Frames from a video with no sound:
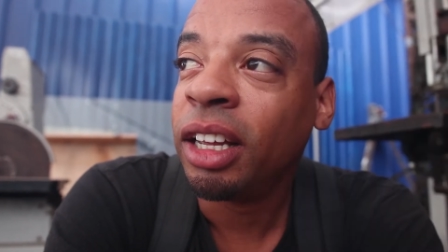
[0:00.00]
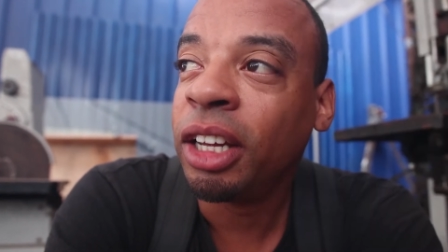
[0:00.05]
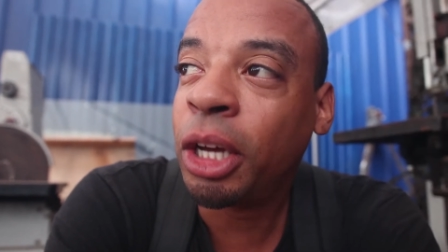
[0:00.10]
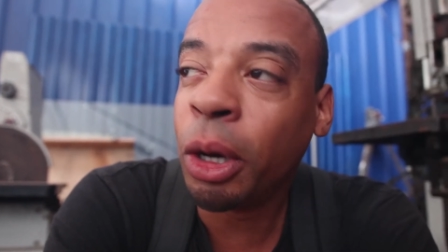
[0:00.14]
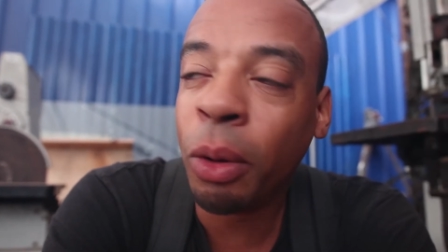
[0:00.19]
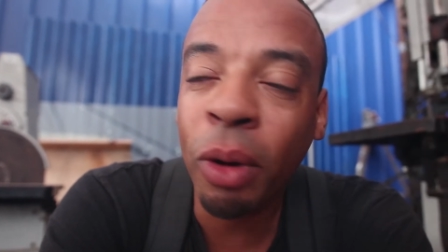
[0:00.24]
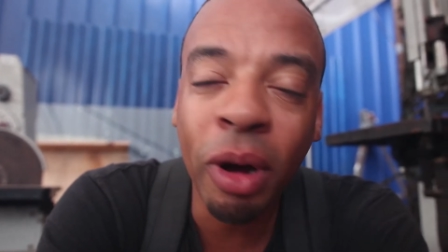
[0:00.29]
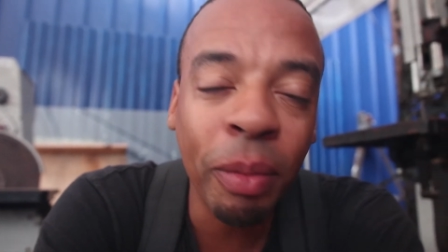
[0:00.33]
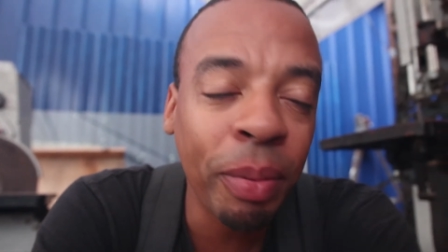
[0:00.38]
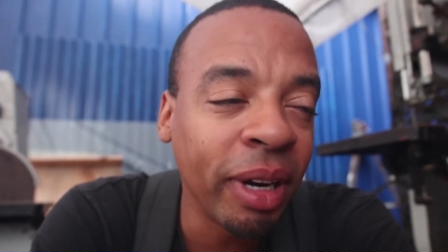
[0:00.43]

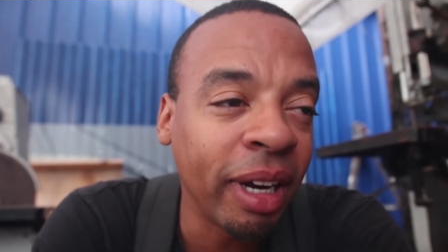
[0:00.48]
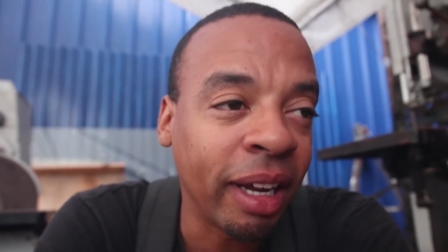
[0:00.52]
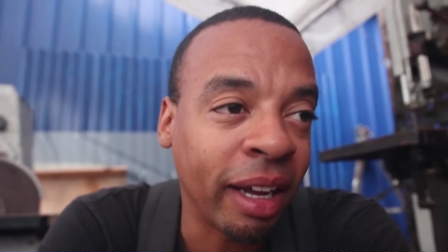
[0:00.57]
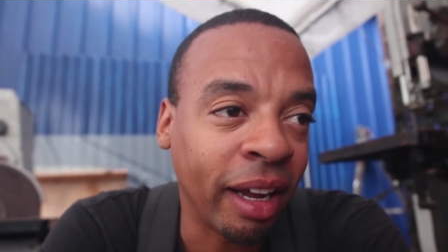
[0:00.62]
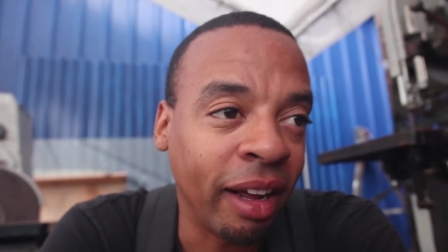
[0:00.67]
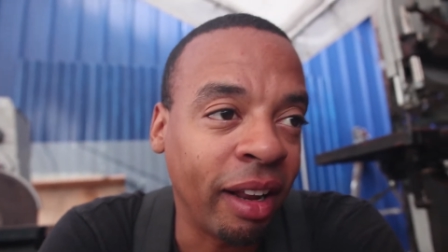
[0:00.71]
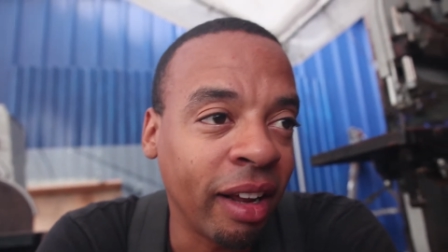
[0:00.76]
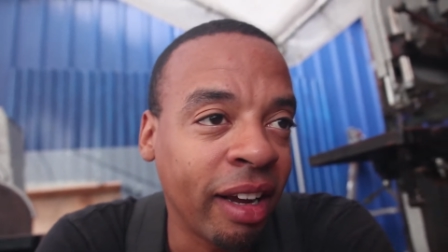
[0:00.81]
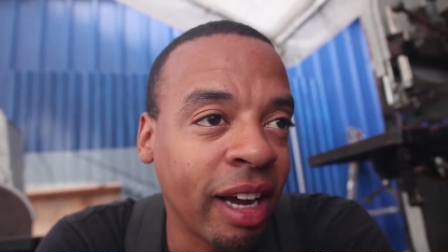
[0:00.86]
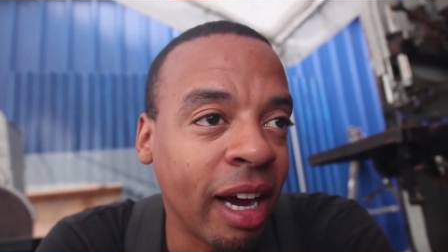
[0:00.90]
go up in a
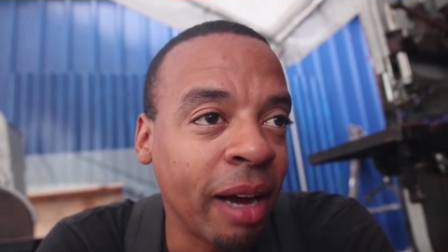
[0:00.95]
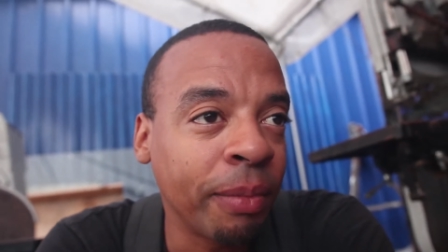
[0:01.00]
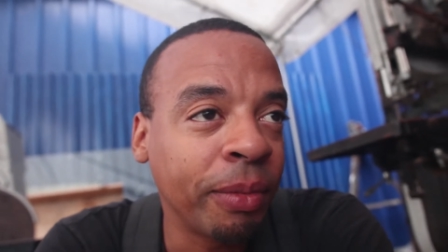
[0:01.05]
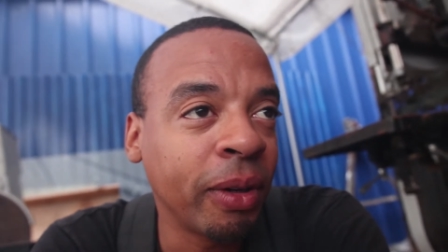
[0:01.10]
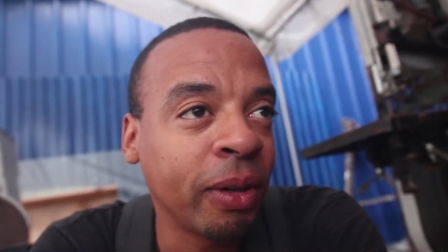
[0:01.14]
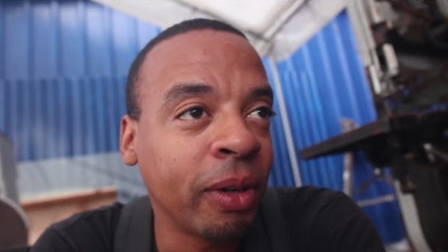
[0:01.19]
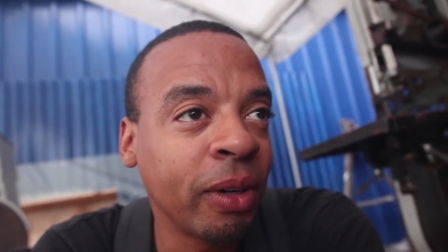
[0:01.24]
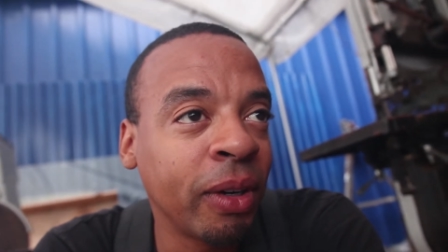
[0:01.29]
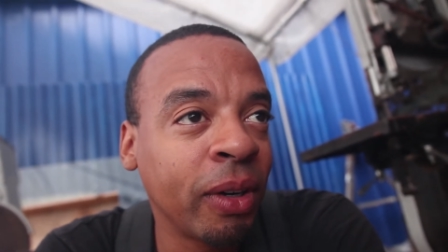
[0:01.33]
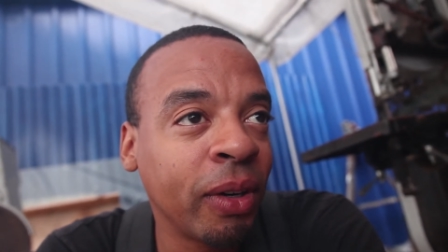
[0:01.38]

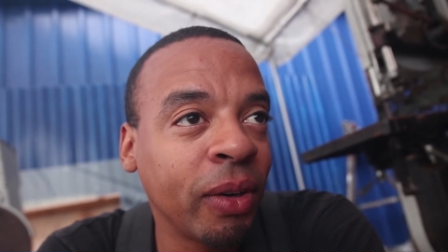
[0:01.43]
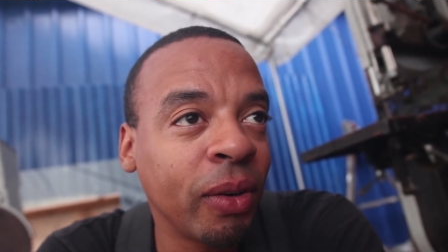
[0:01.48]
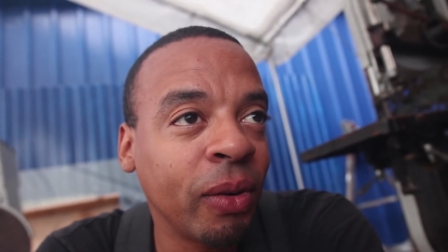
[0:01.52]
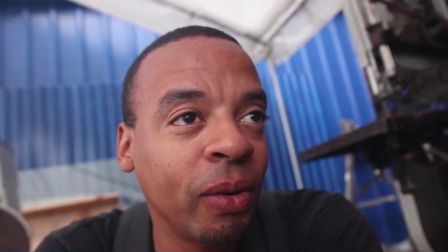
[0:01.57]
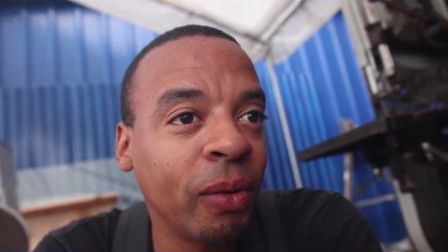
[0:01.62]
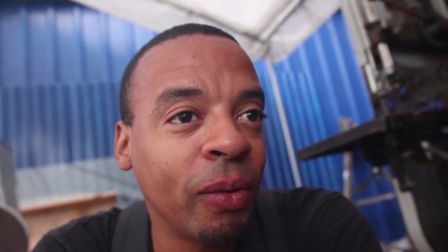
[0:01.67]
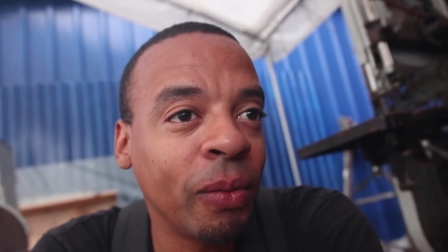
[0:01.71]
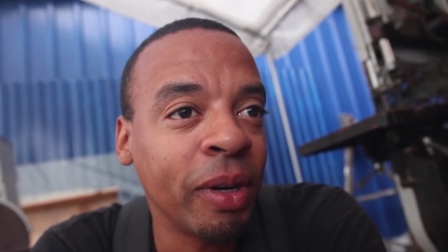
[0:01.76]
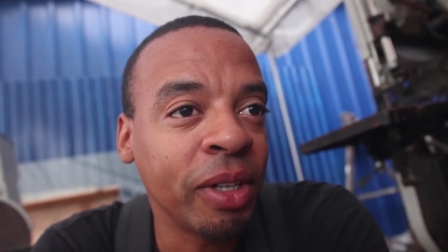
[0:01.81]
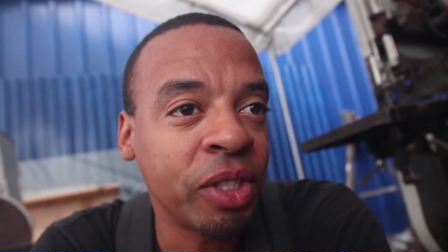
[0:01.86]
helicopter
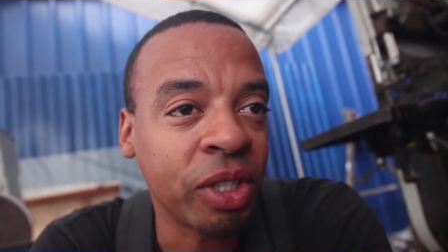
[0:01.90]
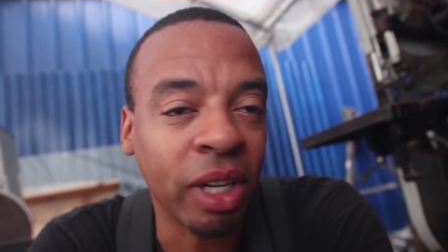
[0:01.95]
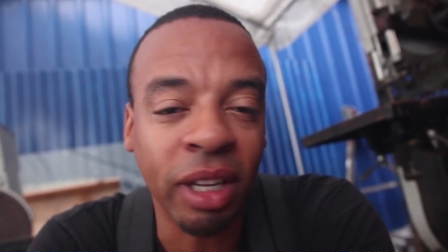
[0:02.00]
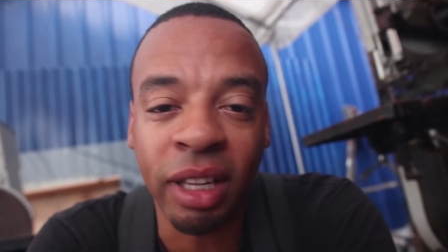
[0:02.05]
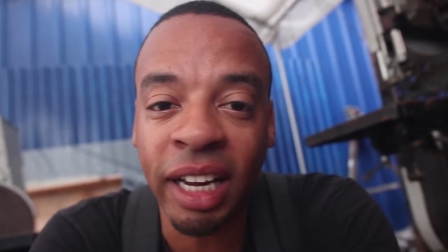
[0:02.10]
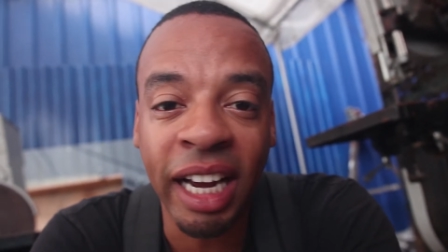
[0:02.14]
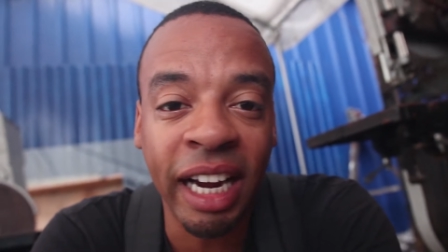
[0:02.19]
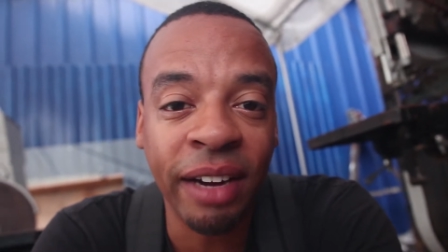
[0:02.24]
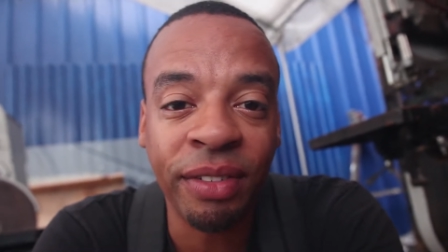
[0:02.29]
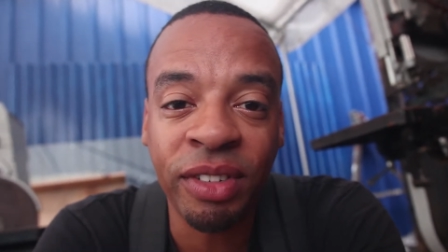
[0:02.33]
was a
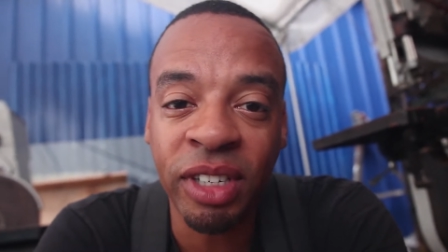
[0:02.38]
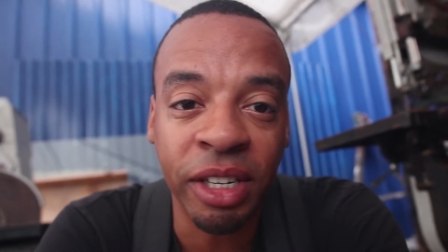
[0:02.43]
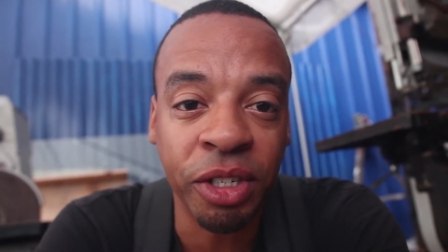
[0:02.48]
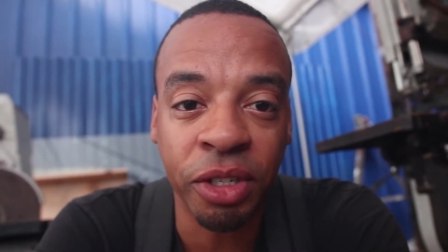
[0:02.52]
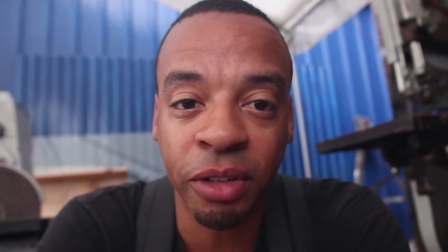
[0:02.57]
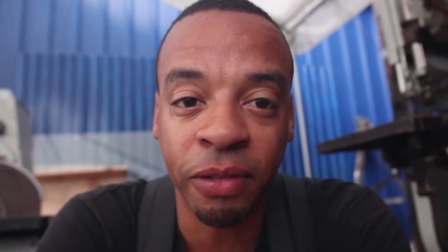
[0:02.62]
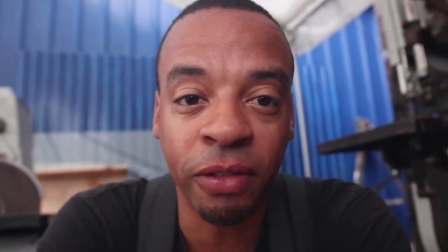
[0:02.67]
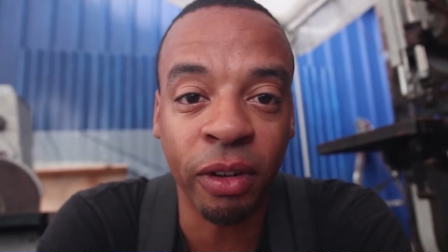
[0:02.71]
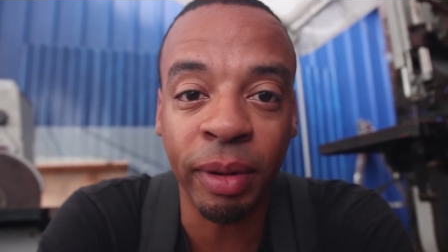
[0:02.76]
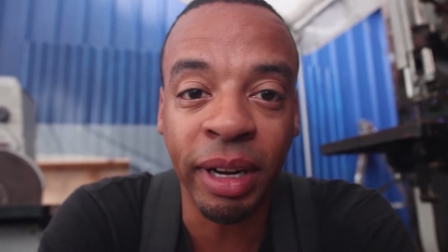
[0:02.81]
life
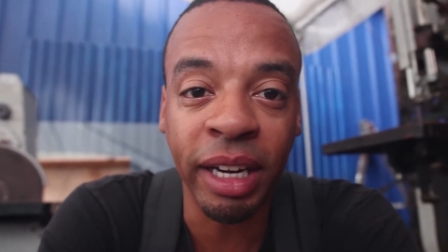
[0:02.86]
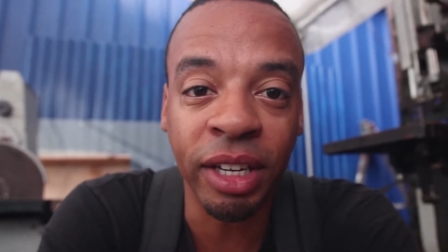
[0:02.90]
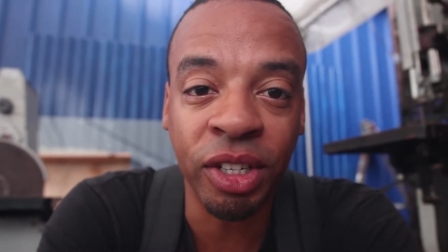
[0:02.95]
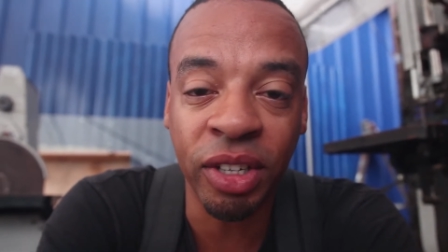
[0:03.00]
changer for me.